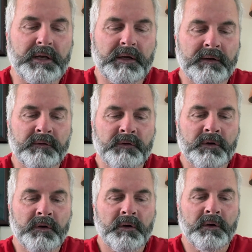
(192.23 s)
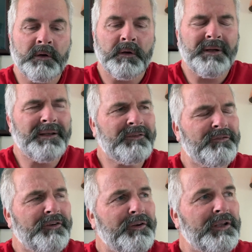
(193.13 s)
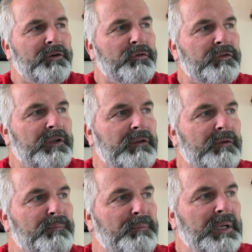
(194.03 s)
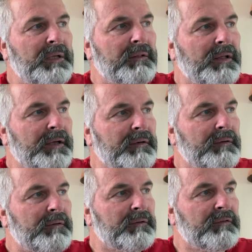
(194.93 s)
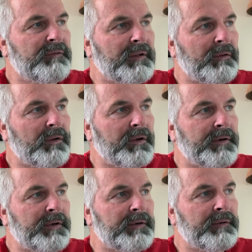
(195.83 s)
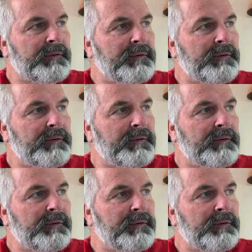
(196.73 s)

And it's very interesting to me that Svetlana